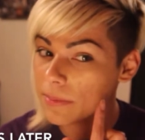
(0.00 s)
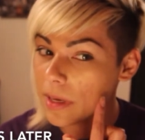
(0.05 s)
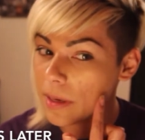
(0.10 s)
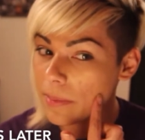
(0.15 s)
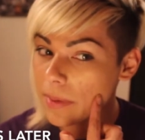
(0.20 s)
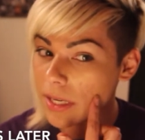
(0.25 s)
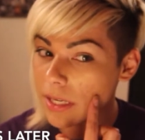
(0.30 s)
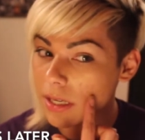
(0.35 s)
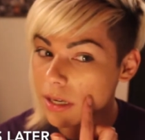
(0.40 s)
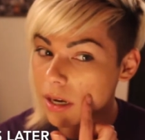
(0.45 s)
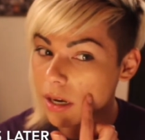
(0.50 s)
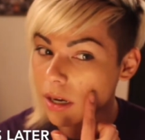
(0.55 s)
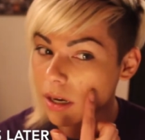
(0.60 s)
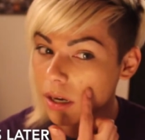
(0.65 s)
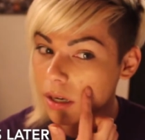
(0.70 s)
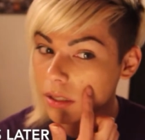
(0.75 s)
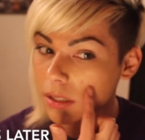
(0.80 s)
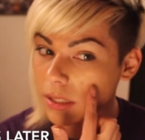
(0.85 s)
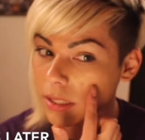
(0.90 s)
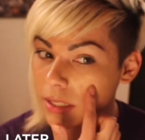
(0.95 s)
Maybe not
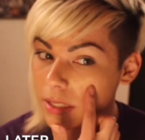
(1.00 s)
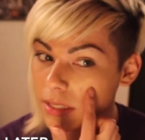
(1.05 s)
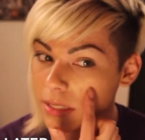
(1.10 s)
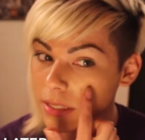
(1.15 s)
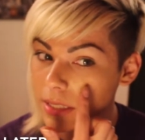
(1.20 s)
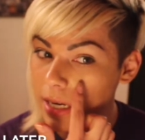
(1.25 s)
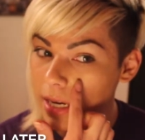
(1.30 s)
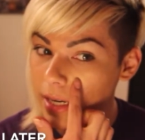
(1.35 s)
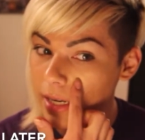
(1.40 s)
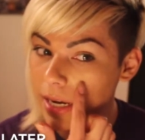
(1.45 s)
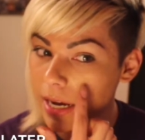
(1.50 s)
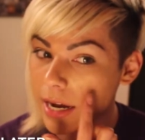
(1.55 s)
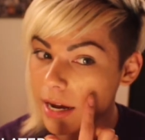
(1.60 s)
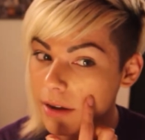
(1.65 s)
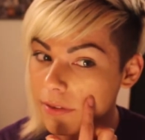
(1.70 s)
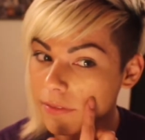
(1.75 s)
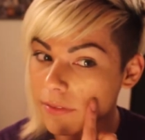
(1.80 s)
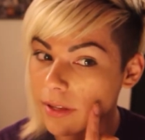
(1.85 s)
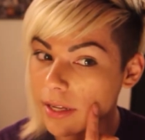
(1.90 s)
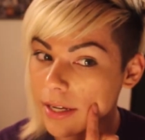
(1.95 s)
on this side. I
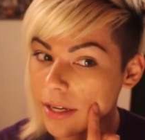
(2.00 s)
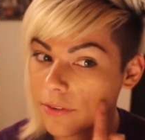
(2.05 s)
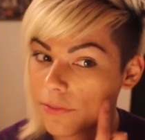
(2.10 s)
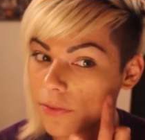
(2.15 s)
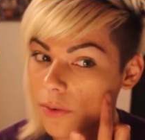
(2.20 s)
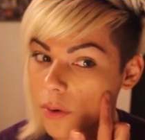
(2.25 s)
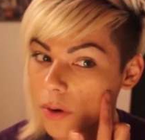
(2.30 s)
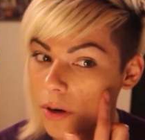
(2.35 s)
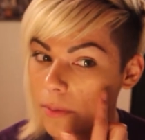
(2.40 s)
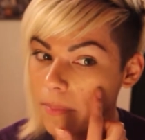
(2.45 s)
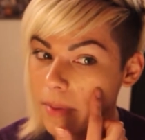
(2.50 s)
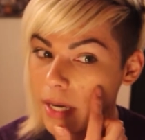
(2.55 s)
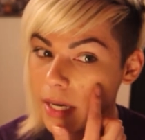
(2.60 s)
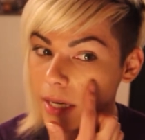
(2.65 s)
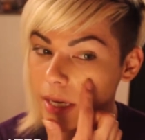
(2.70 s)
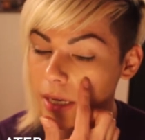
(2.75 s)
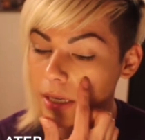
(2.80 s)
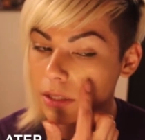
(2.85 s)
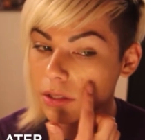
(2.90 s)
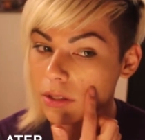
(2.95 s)
have like 4
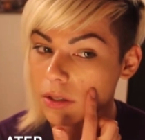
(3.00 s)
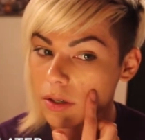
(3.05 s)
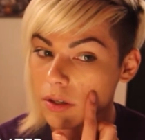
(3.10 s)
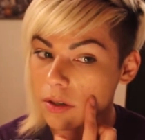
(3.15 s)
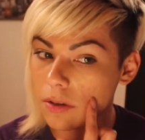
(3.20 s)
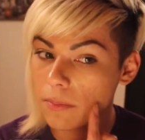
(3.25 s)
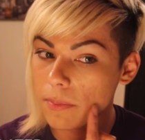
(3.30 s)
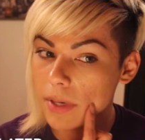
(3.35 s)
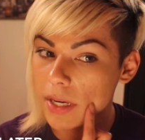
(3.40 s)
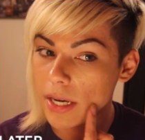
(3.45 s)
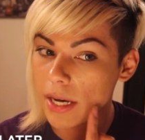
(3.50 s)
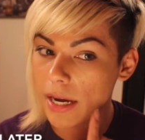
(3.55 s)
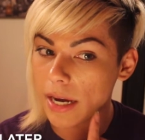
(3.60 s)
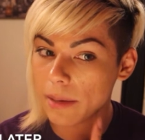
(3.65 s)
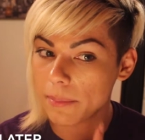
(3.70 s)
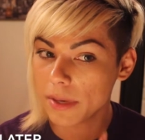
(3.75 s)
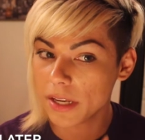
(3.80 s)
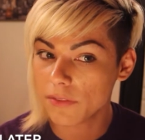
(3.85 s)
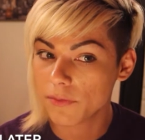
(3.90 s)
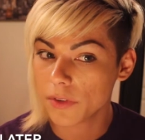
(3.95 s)
peeking through, but
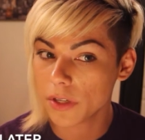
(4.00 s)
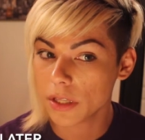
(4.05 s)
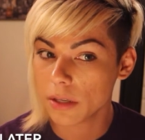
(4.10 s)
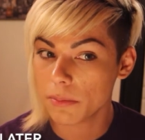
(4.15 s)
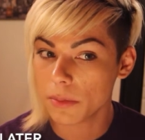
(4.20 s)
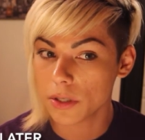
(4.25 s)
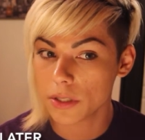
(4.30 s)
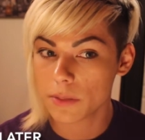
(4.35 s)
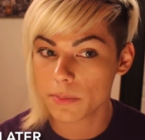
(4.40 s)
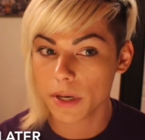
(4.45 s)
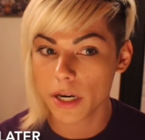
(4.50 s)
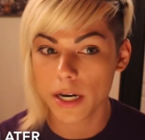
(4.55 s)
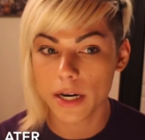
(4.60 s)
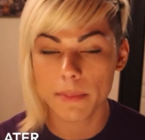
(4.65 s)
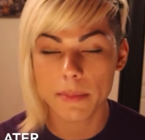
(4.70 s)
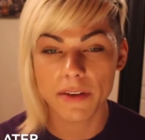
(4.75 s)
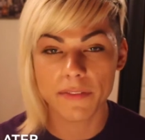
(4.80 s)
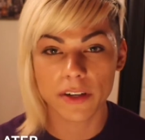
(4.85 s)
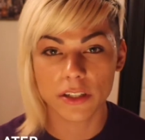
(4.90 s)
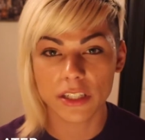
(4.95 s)
I mean, for the most
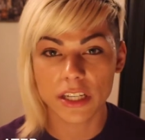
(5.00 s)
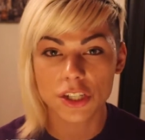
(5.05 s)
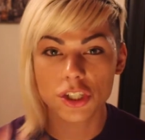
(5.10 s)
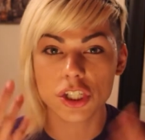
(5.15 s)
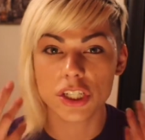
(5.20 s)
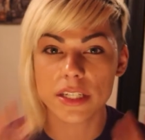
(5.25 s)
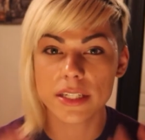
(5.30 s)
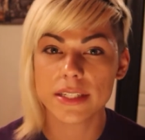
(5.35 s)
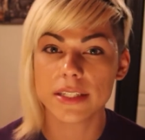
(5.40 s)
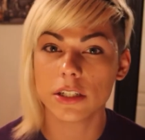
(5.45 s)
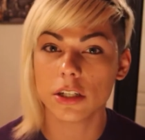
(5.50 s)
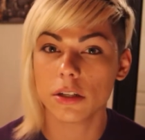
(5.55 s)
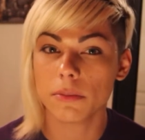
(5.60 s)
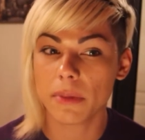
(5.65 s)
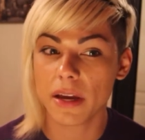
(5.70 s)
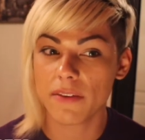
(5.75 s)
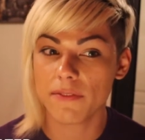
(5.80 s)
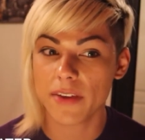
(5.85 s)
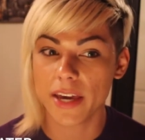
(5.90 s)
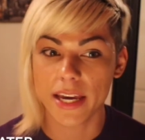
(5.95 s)
part, my foundation is still on
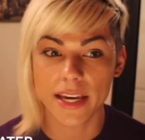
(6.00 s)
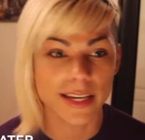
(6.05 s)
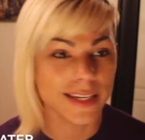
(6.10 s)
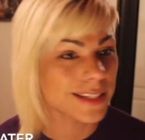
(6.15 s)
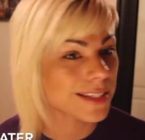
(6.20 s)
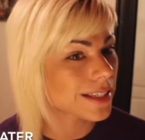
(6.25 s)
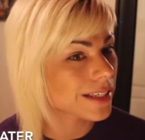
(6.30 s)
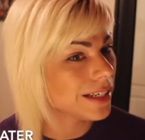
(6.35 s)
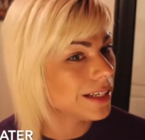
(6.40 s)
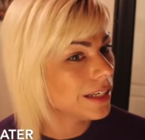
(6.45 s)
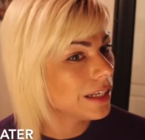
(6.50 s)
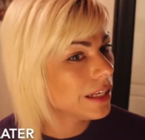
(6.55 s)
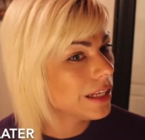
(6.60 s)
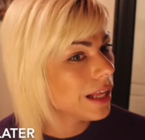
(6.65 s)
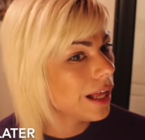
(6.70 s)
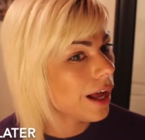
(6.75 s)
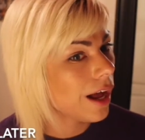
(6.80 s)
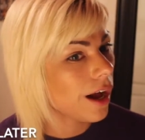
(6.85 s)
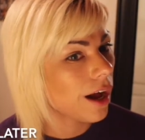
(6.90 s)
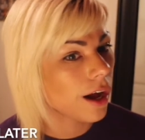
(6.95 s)
my face.
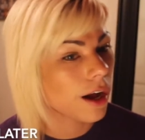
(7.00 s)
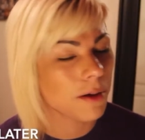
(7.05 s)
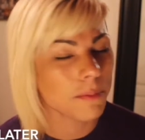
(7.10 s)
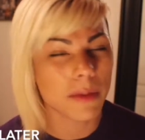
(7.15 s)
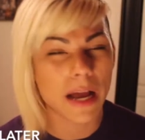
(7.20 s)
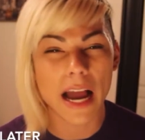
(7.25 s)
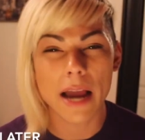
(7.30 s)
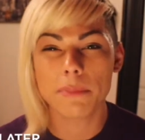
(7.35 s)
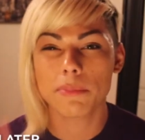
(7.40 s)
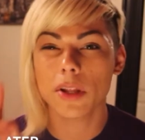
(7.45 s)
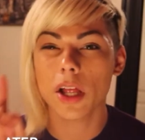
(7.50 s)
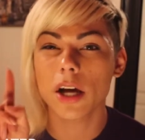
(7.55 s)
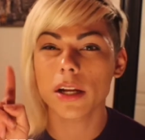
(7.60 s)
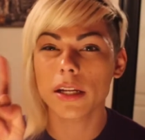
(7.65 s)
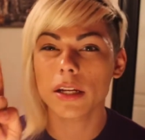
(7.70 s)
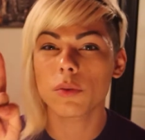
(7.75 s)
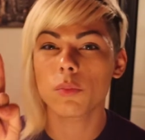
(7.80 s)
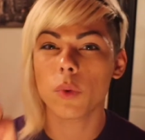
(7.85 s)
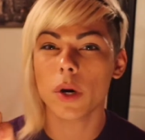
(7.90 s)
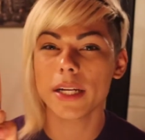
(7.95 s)
I
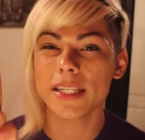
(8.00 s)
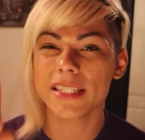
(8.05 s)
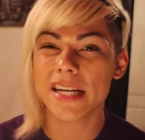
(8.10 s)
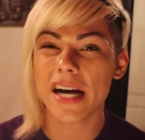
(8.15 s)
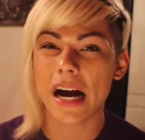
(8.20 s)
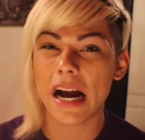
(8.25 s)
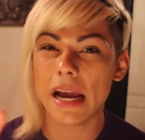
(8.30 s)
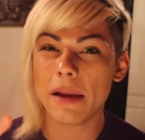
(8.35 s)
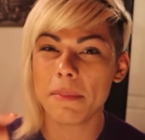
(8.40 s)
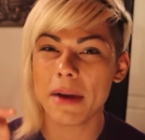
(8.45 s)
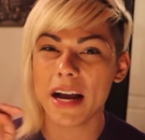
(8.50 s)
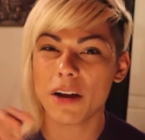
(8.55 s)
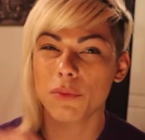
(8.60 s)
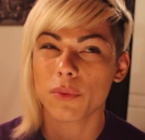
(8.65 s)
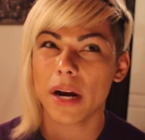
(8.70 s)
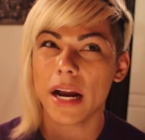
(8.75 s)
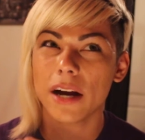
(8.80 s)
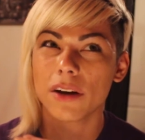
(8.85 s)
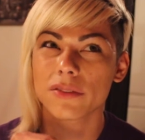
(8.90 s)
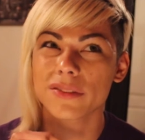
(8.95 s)
blotted one time at
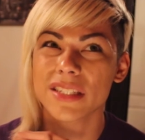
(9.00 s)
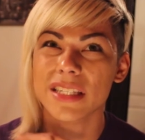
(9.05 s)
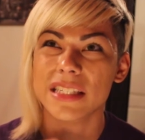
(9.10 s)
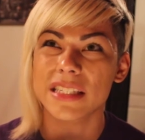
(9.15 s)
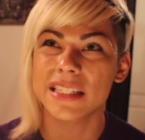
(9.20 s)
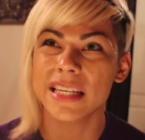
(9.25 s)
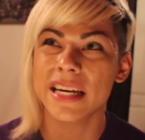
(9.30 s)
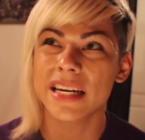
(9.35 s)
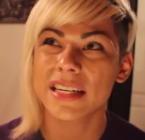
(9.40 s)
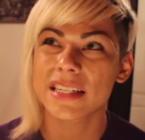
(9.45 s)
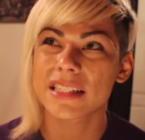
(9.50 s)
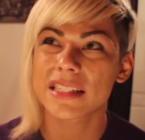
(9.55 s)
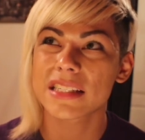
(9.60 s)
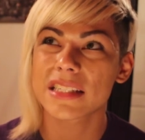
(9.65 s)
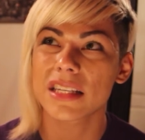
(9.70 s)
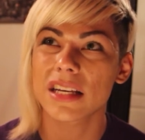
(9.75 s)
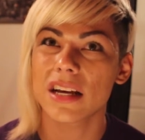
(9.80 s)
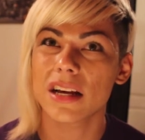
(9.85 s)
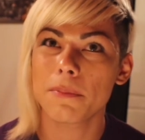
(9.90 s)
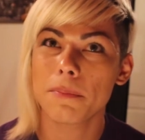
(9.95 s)
around
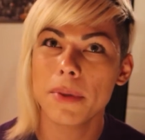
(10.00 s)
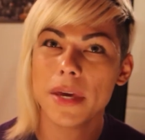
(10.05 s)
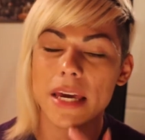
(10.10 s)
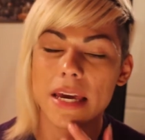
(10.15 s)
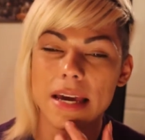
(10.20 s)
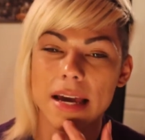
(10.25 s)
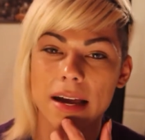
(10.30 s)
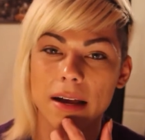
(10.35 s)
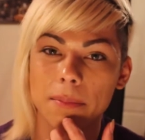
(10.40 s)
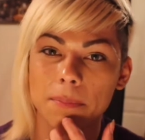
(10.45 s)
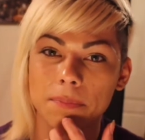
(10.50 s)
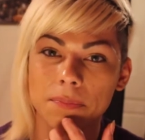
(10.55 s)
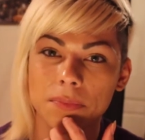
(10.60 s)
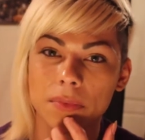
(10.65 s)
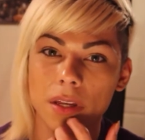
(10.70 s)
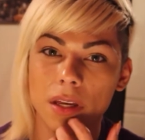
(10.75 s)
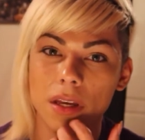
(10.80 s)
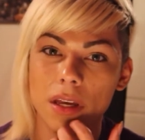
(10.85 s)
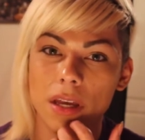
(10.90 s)
6 p.m.